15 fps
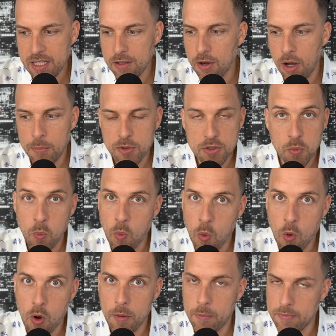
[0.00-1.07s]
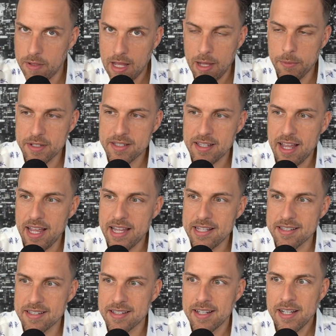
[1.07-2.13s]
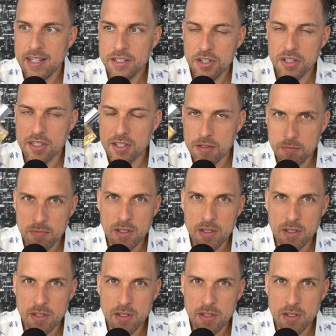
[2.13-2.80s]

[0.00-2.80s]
almost warm, I would say. It's just,